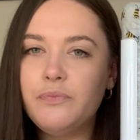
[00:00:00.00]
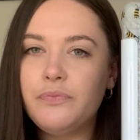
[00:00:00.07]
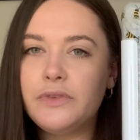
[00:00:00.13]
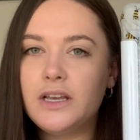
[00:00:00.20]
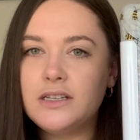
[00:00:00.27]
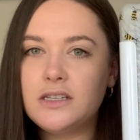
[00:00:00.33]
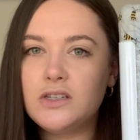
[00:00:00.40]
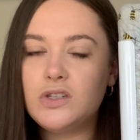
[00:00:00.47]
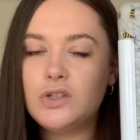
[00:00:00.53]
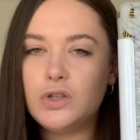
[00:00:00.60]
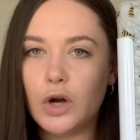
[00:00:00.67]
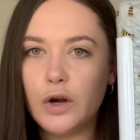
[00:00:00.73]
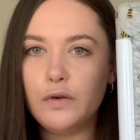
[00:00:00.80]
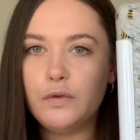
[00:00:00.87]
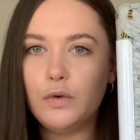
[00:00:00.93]
because it's
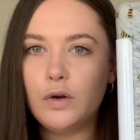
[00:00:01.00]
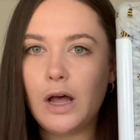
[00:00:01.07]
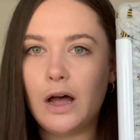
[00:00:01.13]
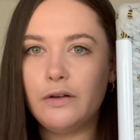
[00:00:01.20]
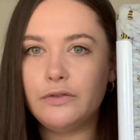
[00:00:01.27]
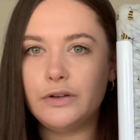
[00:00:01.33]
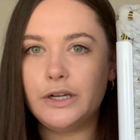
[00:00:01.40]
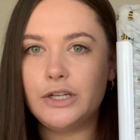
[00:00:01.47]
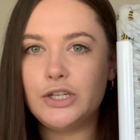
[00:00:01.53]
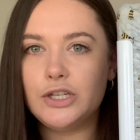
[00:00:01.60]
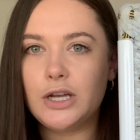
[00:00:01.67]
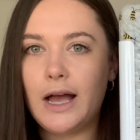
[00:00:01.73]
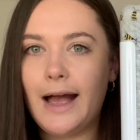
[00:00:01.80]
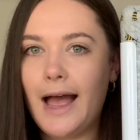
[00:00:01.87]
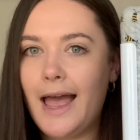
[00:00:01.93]
so full coverage,
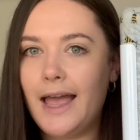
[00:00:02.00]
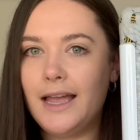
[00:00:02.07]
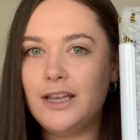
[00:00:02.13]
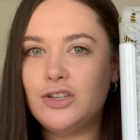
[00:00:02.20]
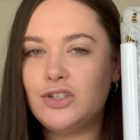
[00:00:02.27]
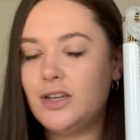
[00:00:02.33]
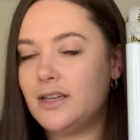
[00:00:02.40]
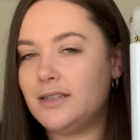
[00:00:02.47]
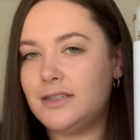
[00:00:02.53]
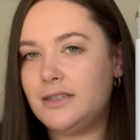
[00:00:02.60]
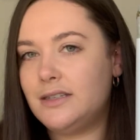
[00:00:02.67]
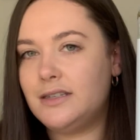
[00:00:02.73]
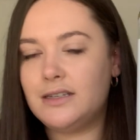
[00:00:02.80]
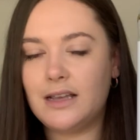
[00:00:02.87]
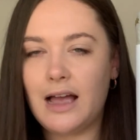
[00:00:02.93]
I
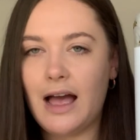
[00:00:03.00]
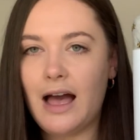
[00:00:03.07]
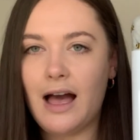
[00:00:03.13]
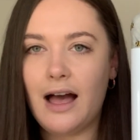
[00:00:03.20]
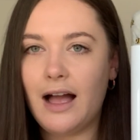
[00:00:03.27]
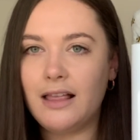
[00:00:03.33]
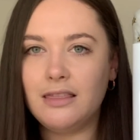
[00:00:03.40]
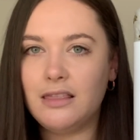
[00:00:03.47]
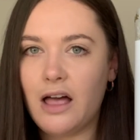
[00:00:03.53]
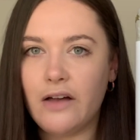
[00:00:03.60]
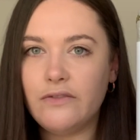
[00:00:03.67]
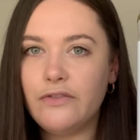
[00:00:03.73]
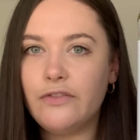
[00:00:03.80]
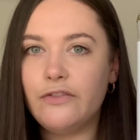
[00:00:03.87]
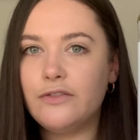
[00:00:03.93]
just, I
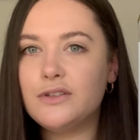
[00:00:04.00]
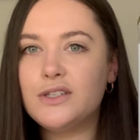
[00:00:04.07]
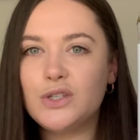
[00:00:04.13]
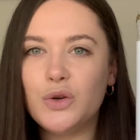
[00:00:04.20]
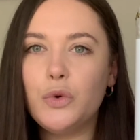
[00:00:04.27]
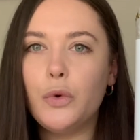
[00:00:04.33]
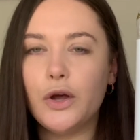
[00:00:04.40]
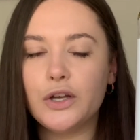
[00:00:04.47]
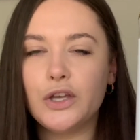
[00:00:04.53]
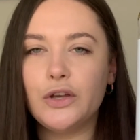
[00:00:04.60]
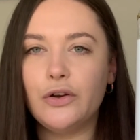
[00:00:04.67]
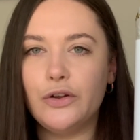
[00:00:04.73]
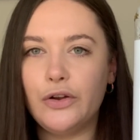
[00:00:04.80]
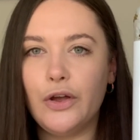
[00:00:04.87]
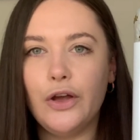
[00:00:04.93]
love still working
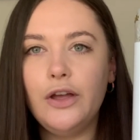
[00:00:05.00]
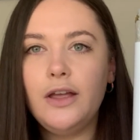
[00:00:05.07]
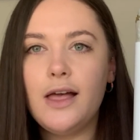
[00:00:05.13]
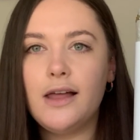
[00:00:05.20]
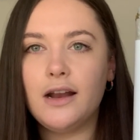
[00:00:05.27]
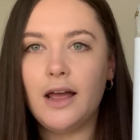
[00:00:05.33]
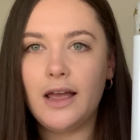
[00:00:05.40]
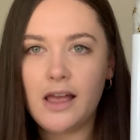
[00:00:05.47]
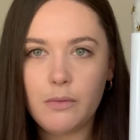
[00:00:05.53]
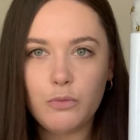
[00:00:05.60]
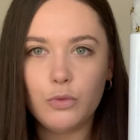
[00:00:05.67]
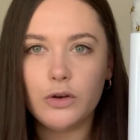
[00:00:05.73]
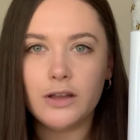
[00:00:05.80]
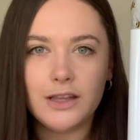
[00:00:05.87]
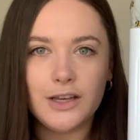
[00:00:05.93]
on her and I am
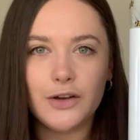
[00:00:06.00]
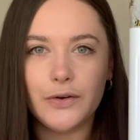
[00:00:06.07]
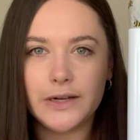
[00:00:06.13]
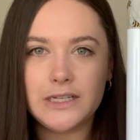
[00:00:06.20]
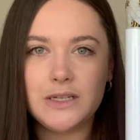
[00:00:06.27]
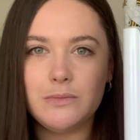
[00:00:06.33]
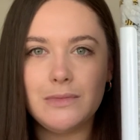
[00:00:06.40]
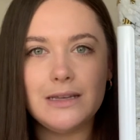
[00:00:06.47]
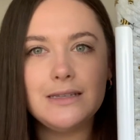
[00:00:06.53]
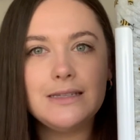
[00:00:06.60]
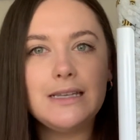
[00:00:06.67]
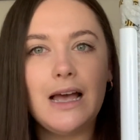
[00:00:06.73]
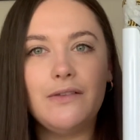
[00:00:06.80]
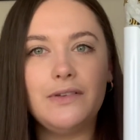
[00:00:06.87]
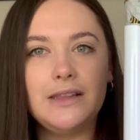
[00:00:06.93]
really going to
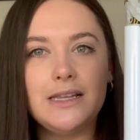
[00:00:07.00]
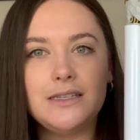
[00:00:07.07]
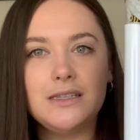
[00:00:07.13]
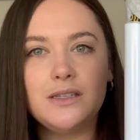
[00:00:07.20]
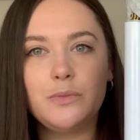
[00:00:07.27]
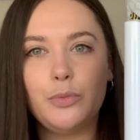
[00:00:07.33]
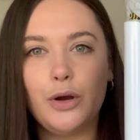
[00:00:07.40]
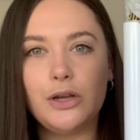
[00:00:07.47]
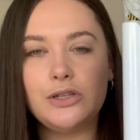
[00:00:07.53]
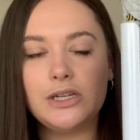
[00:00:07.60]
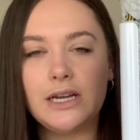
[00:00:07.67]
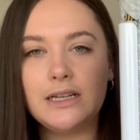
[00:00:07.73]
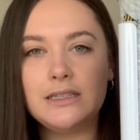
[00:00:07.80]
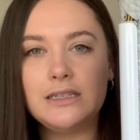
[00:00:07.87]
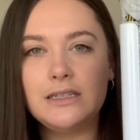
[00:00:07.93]
miss having this as a
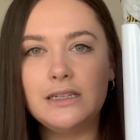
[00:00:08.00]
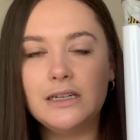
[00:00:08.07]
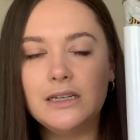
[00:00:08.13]
project